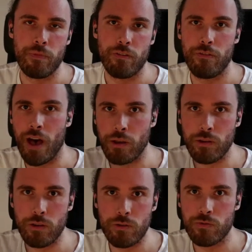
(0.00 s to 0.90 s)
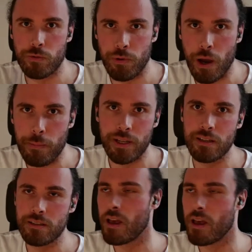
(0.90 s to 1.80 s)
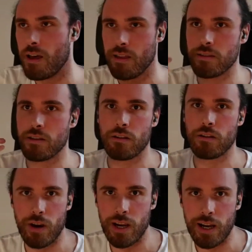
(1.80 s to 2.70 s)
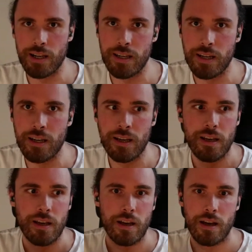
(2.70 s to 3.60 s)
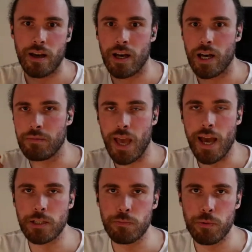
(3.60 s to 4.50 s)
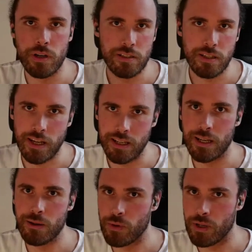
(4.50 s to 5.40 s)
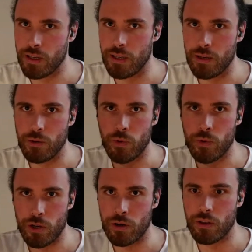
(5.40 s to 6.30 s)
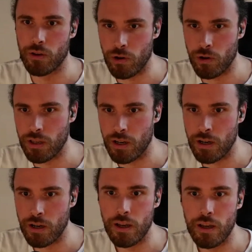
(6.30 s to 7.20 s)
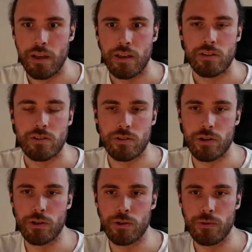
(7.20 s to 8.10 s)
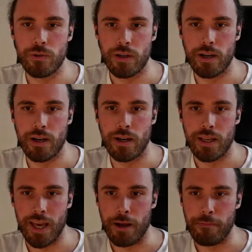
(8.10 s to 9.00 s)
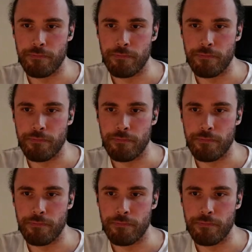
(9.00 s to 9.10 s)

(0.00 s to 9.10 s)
values for properties. That's a great idea. The export is an idea we heard earlier. So yeah,